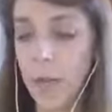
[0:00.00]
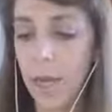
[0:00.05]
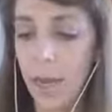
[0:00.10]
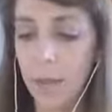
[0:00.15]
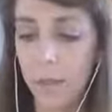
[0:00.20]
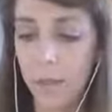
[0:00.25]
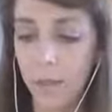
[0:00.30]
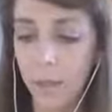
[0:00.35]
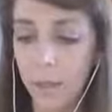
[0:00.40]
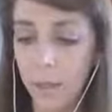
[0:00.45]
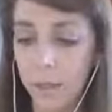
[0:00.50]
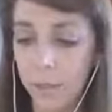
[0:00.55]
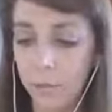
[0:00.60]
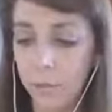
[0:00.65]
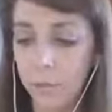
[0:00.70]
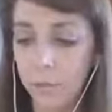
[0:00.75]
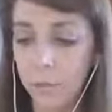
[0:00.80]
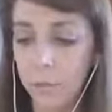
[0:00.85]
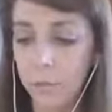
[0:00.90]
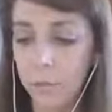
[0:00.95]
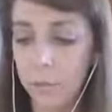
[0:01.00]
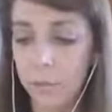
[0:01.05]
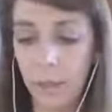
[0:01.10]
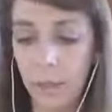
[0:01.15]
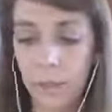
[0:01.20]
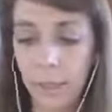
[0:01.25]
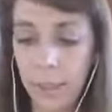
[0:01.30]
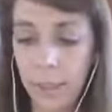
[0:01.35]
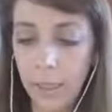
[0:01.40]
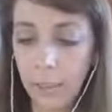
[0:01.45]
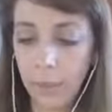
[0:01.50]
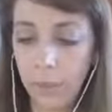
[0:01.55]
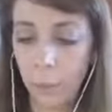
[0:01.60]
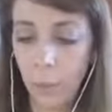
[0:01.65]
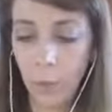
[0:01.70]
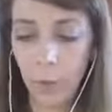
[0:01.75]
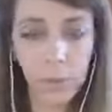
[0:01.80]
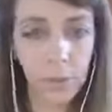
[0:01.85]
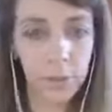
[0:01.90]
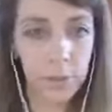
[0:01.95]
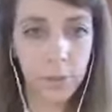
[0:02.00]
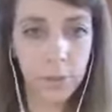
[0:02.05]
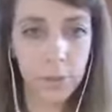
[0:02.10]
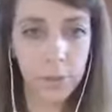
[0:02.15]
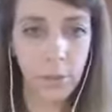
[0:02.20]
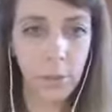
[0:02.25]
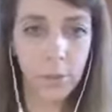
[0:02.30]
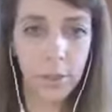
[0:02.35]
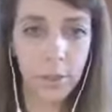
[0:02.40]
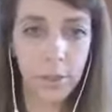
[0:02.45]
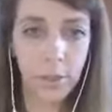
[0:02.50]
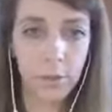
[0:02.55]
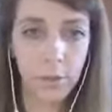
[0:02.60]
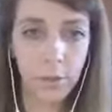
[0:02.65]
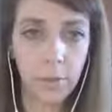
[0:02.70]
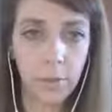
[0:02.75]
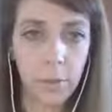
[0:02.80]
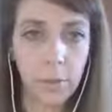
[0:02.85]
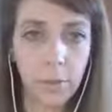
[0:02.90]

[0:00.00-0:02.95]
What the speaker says: title of the link of wherever it's going to.